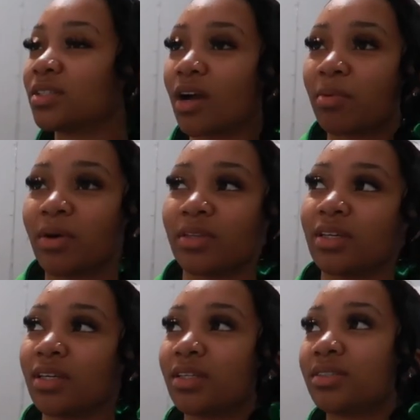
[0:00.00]
to talk about
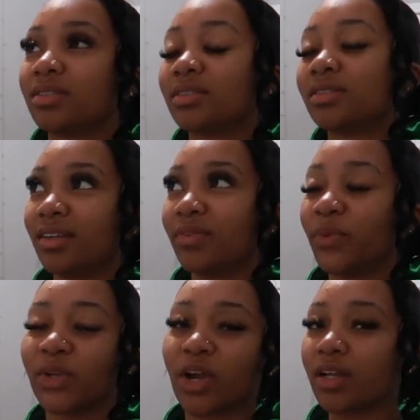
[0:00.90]
things
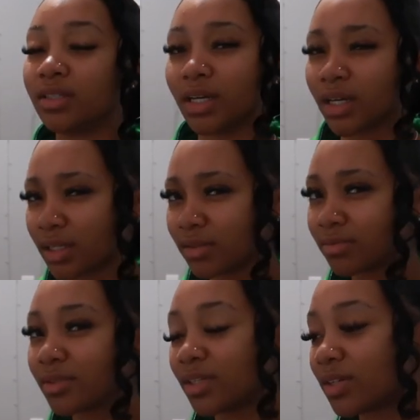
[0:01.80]
when they're not
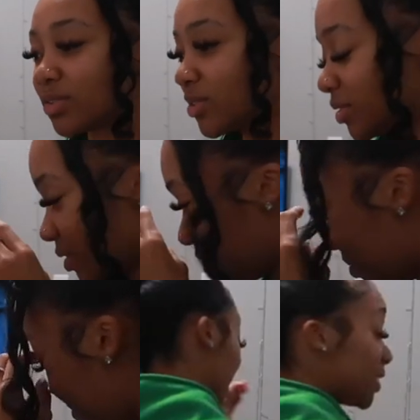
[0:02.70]
done, you know?
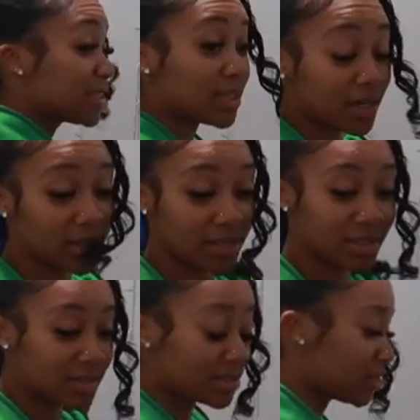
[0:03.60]
So it's a lot of
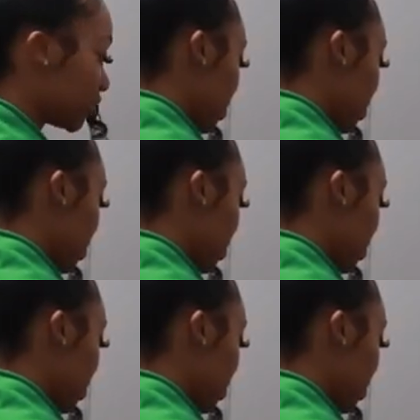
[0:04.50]
things.